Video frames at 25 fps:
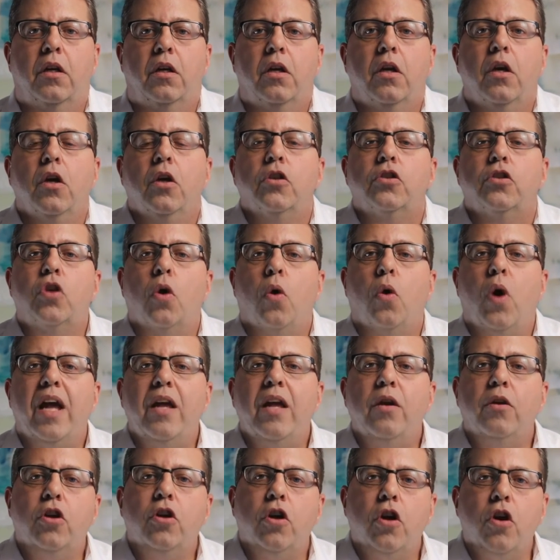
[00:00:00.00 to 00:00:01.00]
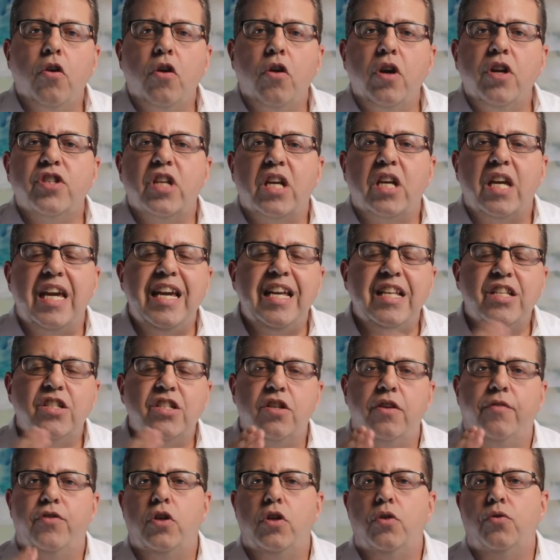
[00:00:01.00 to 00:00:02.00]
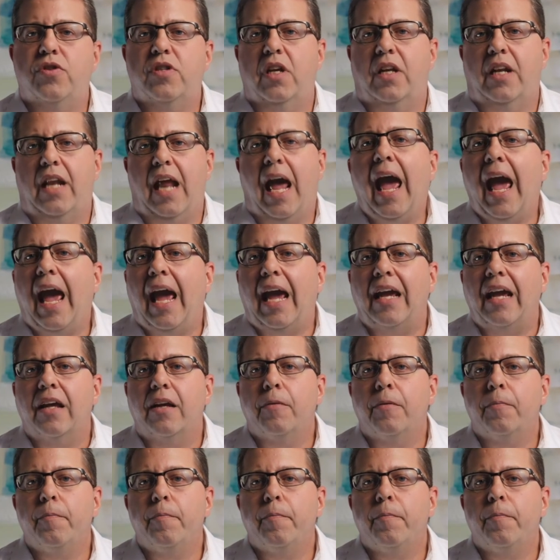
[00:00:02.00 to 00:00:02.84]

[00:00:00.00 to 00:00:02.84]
So I encourage each of you today,